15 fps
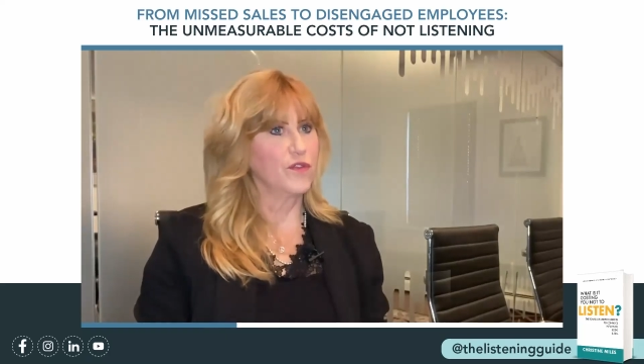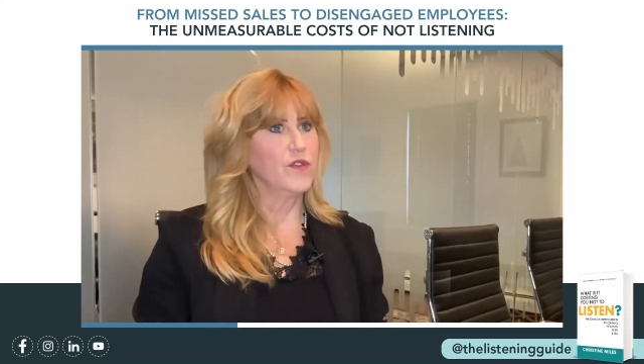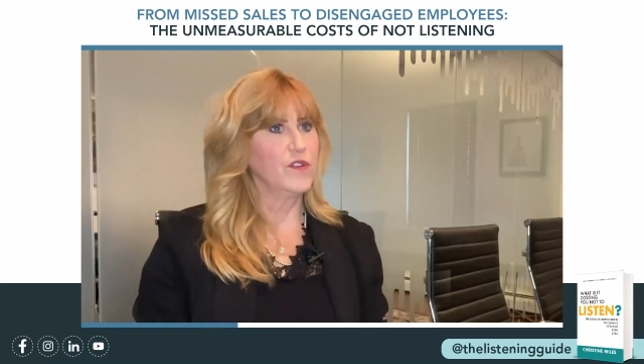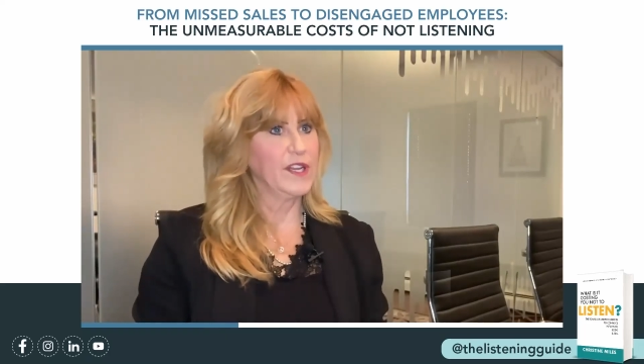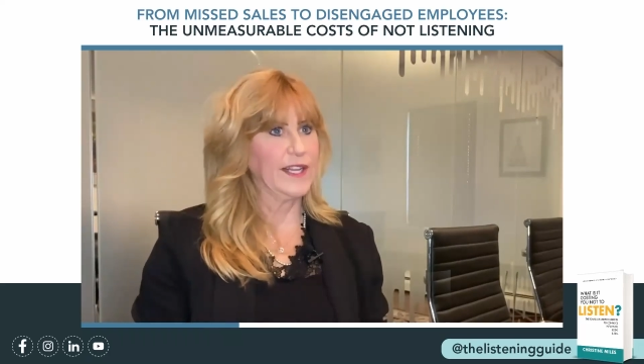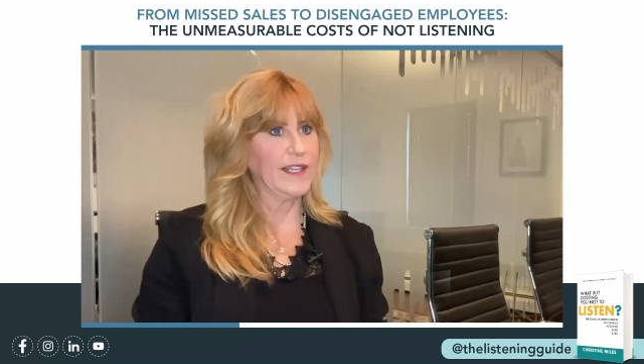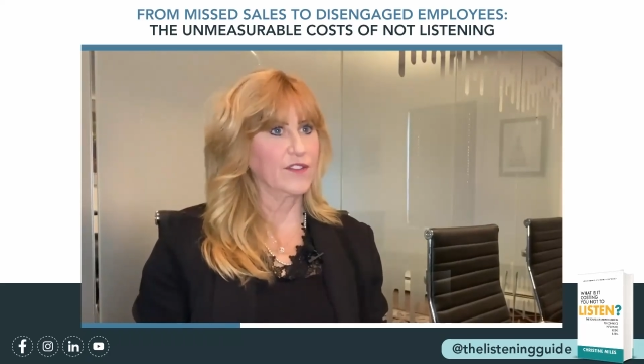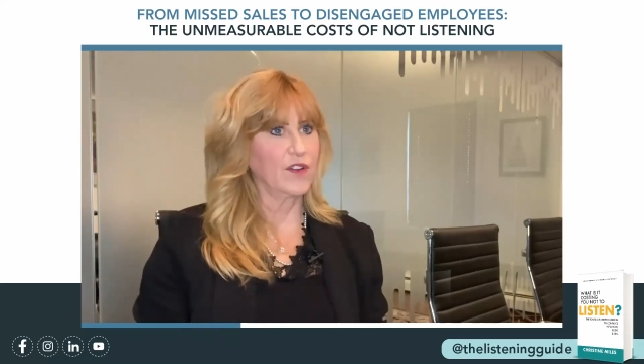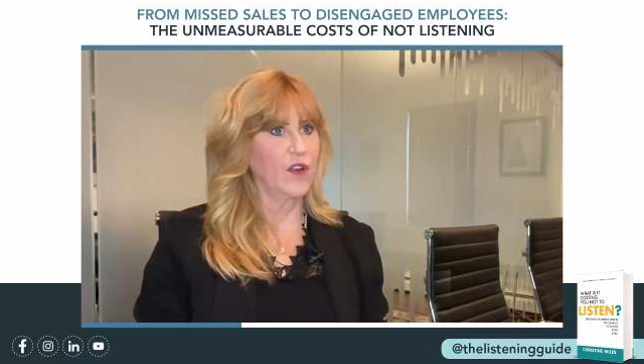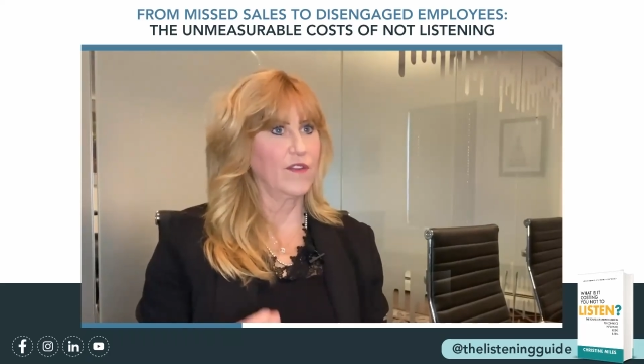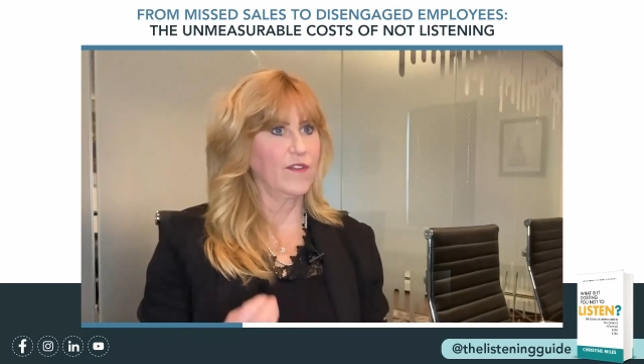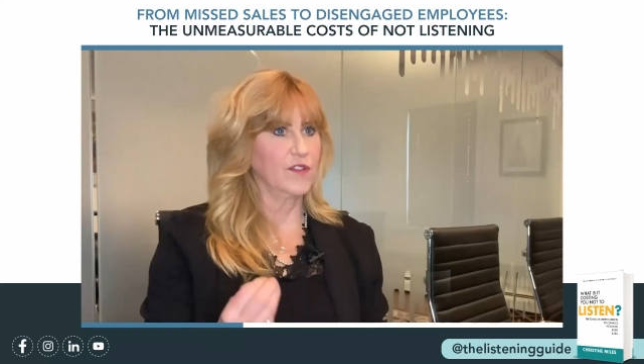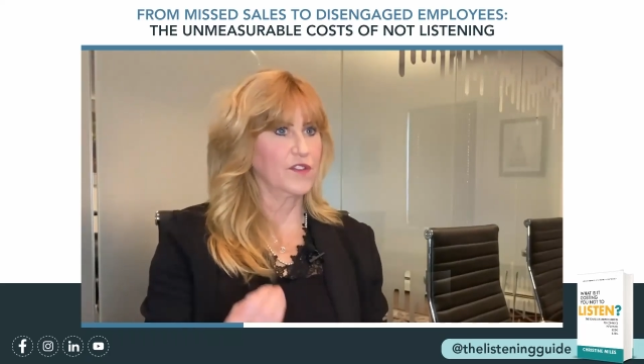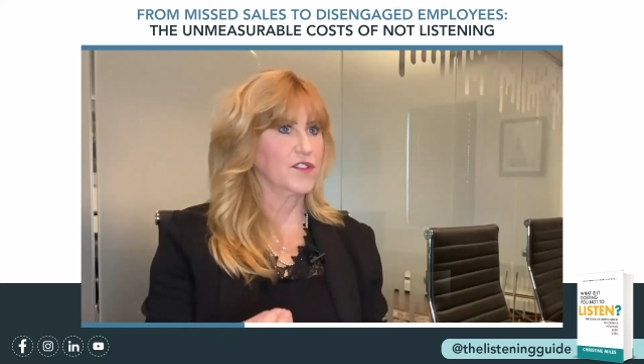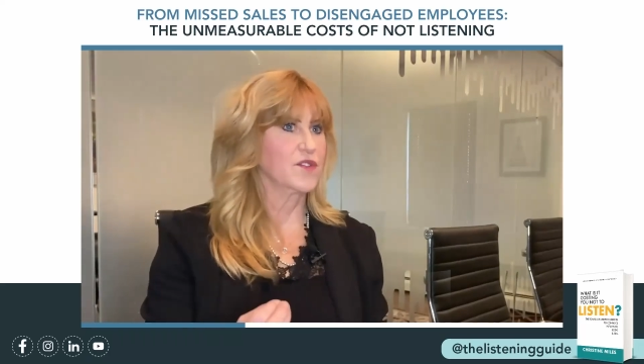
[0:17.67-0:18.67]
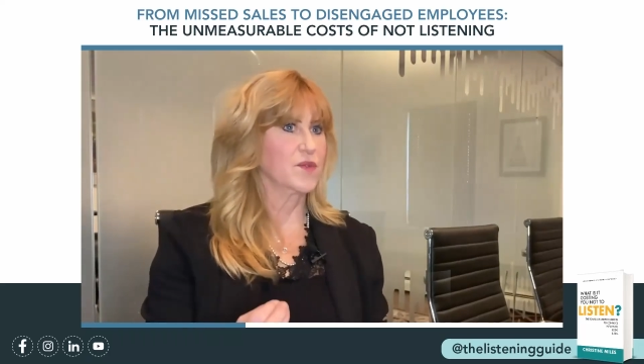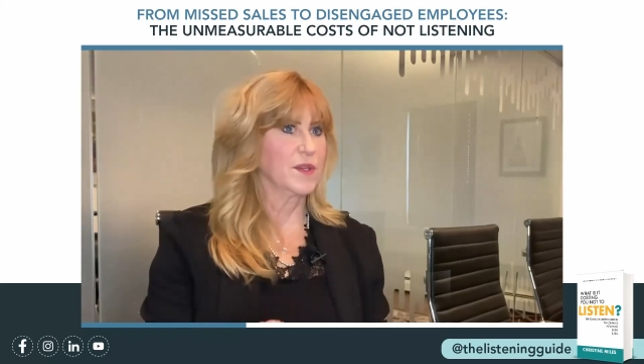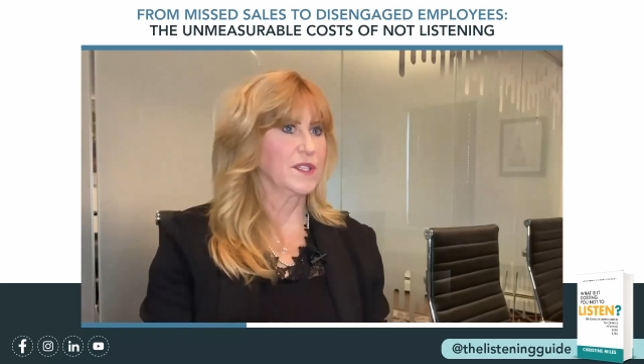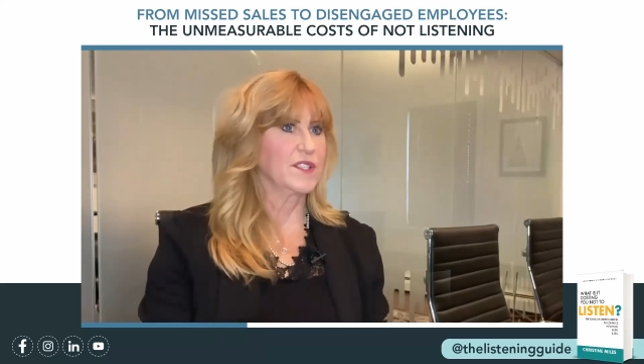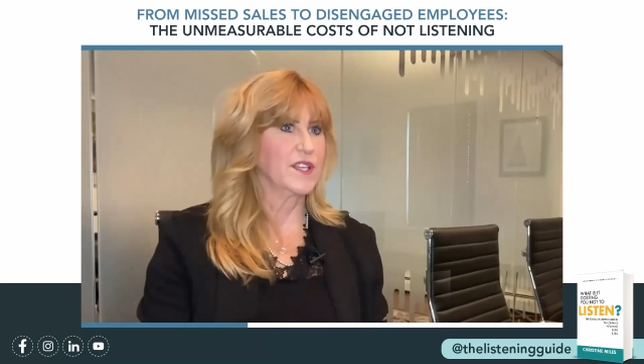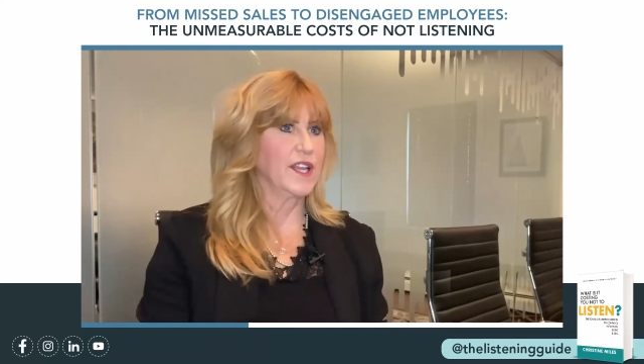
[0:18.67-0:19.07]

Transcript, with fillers: true needs are versus what's